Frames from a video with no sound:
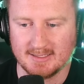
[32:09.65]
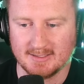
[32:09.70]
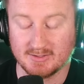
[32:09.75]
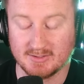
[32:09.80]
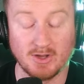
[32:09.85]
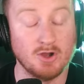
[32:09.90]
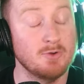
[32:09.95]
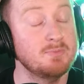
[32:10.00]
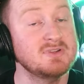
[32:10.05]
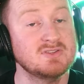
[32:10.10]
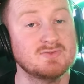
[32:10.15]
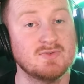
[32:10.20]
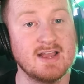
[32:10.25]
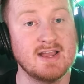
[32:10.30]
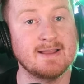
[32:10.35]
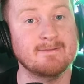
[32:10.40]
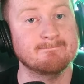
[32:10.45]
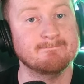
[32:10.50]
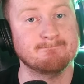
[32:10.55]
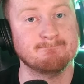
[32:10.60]
So I hope he's
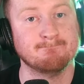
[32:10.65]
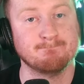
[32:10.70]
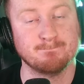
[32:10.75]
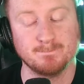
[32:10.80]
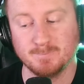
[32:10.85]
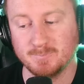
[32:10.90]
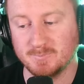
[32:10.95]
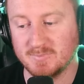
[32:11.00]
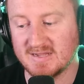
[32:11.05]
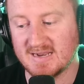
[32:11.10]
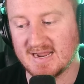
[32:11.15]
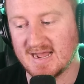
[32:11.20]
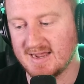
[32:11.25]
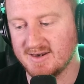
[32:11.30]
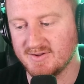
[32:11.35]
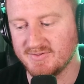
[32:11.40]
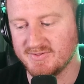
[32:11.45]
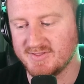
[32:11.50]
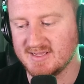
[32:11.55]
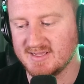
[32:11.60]
right. But
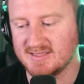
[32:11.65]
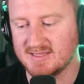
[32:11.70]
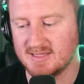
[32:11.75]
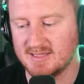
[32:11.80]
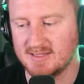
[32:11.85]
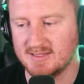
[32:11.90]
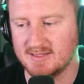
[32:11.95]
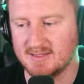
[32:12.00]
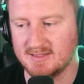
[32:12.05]
I don't think